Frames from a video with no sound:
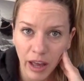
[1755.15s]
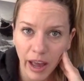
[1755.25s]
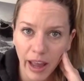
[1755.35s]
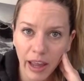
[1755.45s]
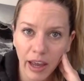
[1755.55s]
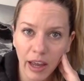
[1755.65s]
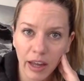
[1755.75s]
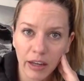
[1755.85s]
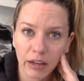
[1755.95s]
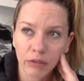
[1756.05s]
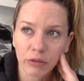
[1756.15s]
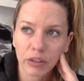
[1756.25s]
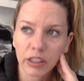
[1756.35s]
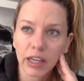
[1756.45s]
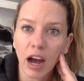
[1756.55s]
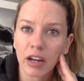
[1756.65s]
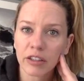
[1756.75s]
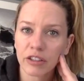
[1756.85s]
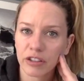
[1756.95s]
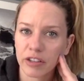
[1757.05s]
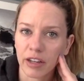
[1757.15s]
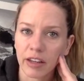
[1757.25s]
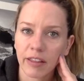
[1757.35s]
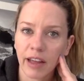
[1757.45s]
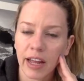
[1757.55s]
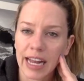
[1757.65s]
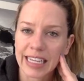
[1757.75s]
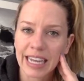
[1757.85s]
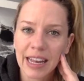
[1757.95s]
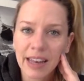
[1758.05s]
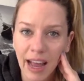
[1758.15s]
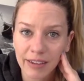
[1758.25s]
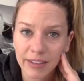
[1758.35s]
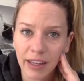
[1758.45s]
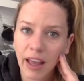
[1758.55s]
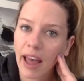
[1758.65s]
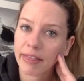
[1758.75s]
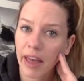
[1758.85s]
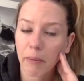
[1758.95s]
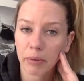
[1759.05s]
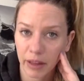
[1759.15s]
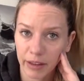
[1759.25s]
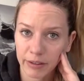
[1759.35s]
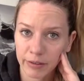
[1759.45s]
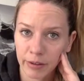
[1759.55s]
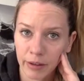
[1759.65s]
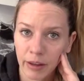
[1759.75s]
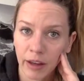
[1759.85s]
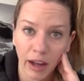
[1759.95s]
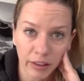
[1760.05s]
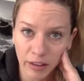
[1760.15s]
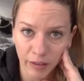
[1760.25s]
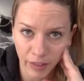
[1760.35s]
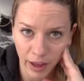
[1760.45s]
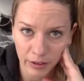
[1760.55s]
And really understanding that and connecting at that place. I love that.